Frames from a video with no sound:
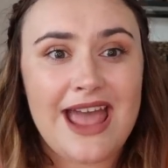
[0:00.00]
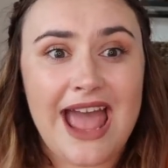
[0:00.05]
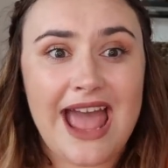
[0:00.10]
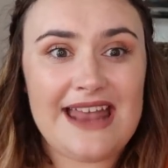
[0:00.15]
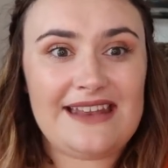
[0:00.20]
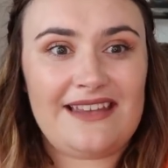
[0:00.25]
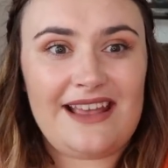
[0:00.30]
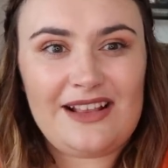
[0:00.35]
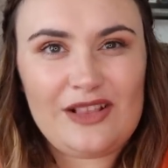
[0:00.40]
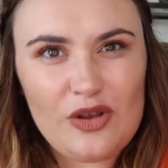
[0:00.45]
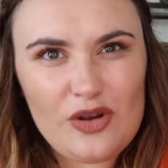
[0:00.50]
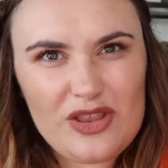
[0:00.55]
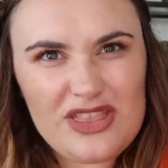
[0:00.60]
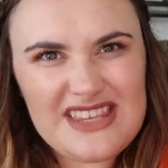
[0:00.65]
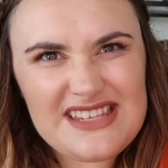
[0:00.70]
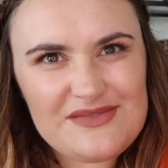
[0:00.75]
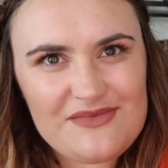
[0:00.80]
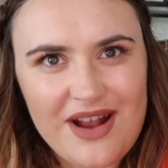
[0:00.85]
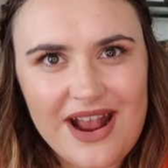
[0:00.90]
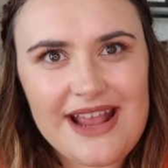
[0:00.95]
And like, look at
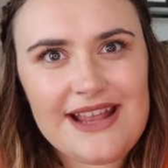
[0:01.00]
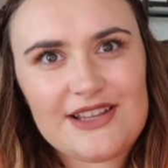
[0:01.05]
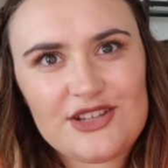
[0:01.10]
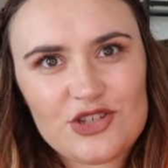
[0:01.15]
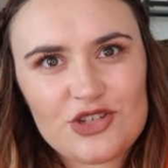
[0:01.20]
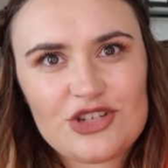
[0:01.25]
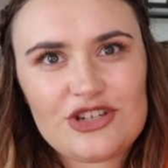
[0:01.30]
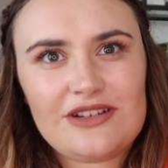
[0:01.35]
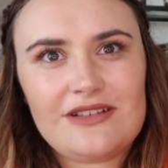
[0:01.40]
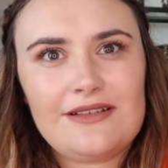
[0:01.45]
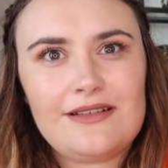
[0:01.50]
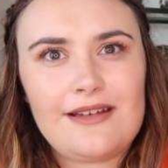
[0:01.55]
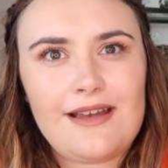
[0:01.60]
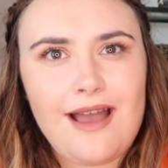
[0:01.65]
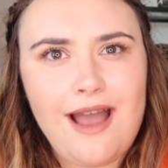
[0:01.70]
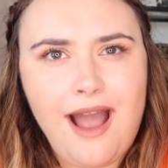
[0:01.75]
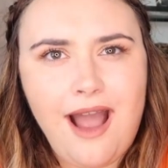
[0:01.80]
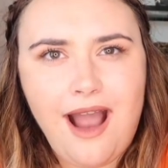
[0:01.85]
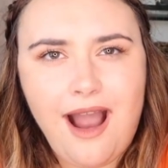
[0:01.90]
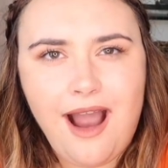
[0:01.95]
this range.
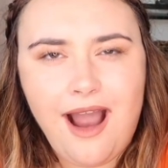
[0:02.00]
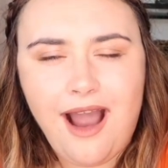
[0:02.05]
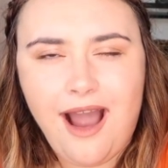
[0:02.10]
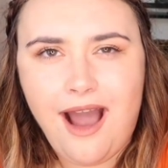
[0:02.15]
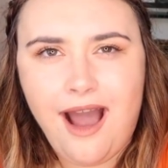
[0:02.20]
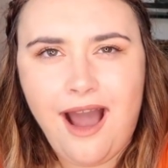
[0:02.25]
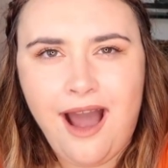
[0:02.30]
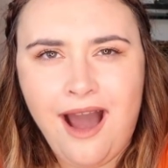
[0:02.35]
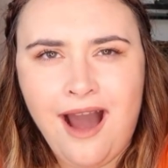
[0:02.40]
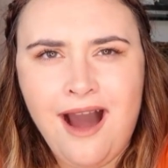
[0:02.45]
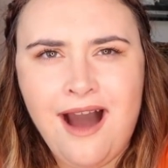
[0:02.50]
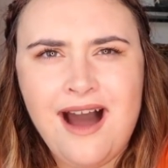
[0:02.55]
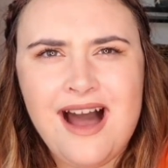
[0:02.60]
Oh,